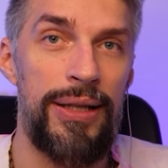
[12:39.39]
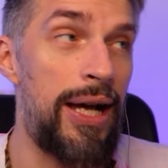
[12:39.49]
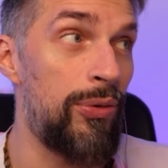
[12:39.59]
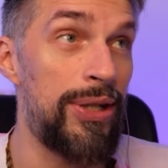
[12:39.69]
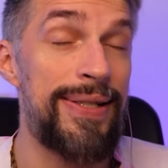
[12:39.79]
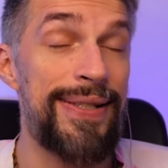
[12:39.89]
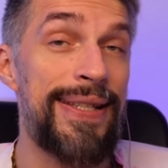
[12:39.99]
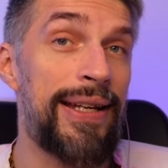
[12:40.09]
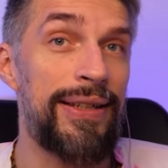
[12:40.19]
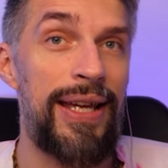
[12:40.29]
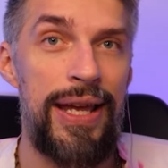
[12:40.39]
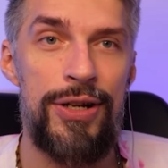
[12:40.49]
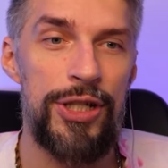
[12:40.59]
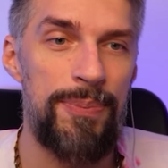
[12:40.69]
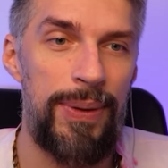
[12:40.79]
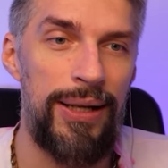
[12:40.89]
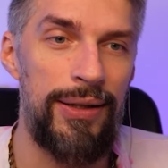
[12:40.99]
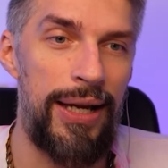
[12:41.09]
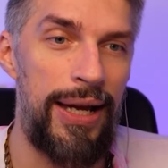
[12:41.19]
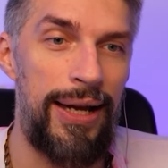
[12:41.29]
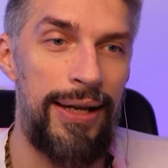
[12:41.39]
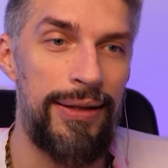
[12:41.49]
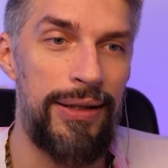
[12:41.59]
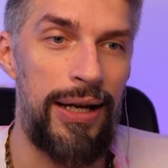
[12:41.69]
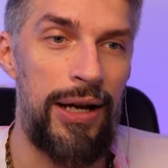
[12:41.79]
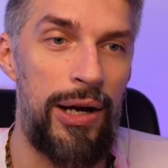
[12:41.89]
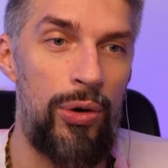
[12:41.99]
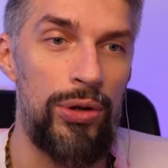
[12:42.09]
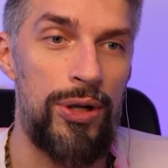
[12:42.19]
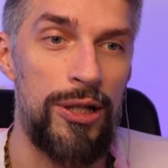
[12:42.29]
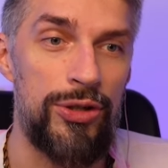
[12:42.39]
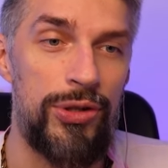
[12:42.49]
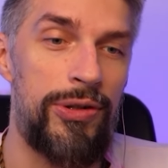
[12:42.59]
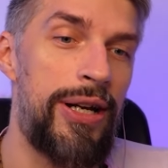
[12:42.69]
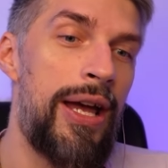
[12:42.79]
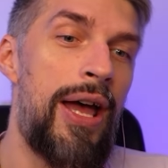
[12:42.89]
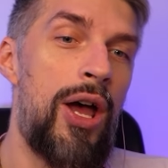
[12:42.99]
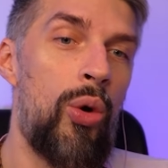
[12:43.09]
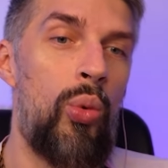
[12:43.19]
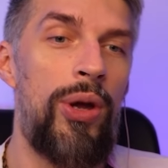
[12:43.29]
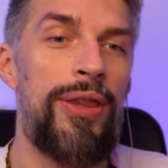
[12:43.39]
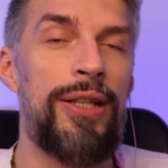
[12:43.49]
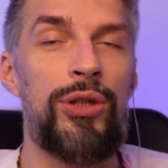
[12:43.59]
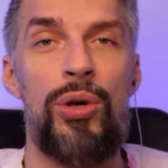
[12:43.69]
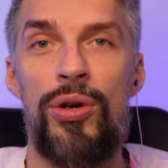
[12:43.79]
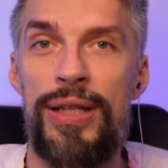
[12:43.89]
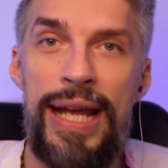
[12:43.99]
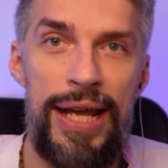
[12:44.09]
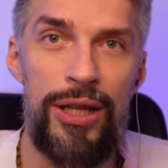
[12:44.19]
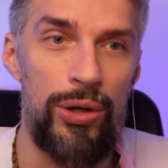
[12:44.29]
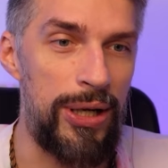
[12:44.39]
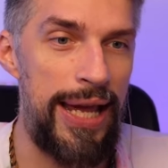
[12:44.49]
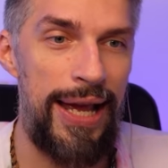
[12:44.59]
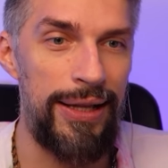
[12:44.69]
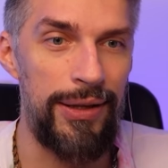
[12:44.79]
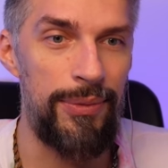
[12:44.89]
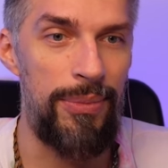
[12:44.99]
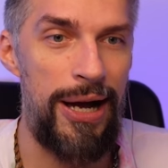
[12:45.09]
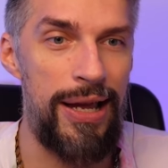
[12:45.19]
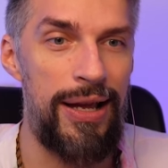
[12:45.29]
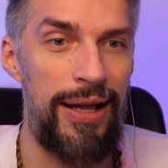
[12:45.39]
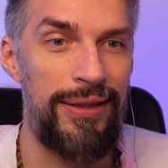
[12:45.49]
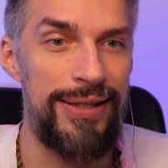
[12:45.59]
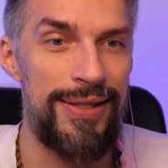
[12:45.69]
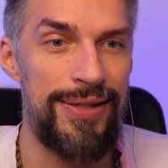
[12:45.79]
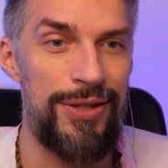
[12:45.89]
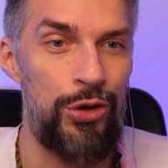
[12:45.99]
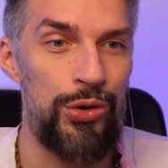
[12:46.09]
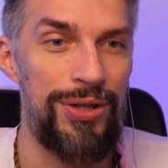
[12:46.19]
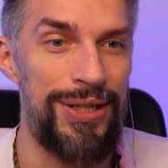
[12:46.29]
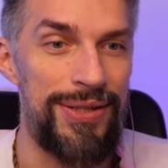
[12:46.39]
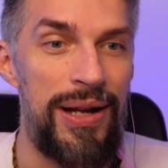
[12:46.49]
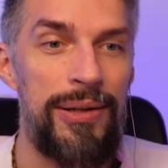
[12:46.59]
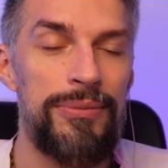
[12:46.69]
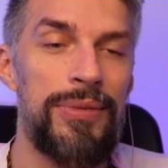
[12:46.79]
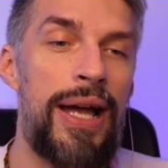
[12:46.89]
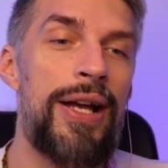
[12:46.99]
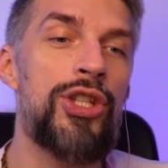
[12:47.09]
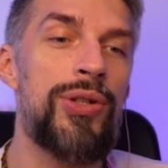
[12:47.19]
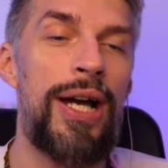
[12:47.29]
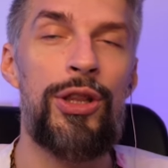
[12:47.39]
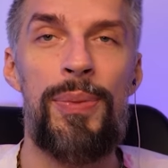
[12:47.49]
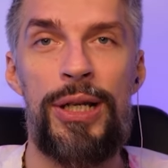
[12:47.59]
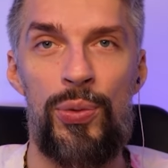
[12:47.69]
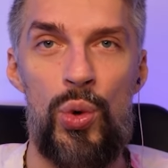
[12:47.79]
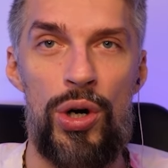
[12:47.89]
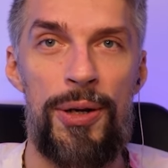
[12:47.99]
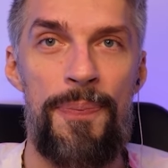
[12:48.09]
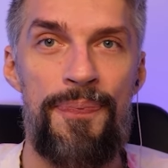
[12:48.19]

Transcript: Now, this is the second air spell, and on contrary with the Tornado Cannon, my god, this is useless. I tried to make it work.